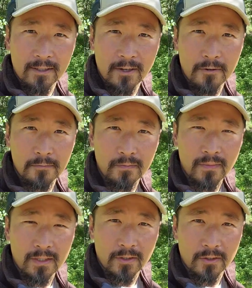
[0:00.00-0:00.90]
or so,
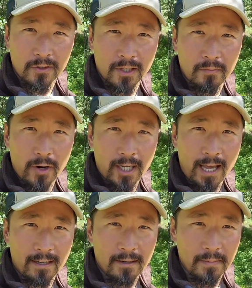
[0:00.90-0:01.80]
just so she could break
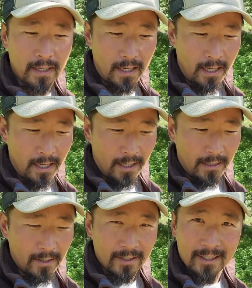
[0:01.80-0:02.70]
that up
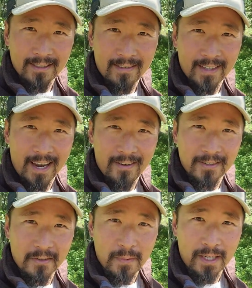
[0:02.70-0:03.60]
so she doesn't have to carry
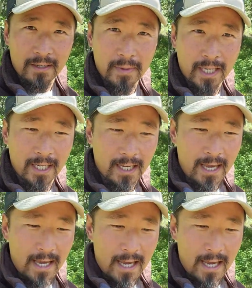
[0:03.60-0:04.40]
so many in the beginning.